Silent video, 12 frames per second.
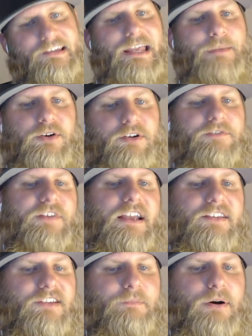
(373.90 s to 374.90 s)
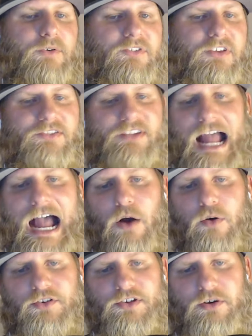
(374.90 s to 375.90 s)
a team you could face in the postseason.
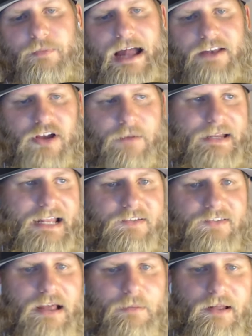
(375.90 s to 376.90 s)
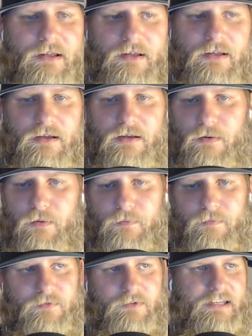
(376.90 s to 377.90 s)
How do you match up against them?
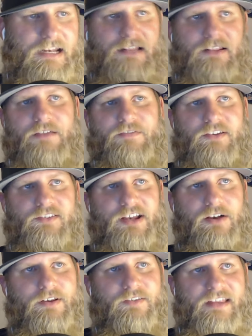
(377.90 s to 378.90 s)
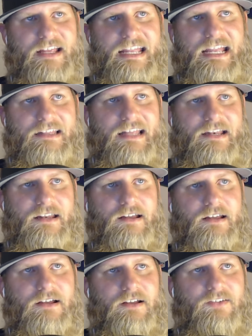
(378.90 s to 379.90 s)
Did I leave this series thinking that
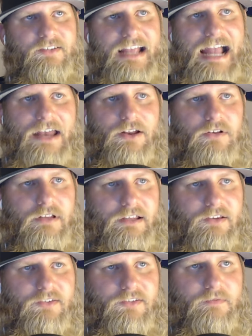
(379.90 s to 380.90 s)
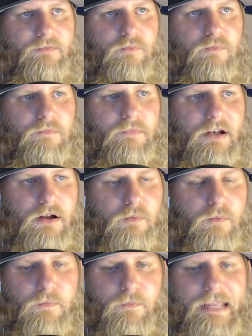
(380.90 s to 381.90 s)
Seattle is, you
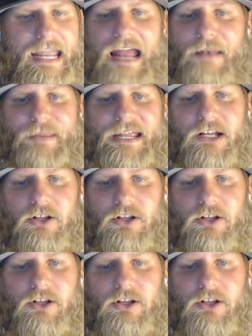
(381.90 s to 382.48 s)
know, can't beat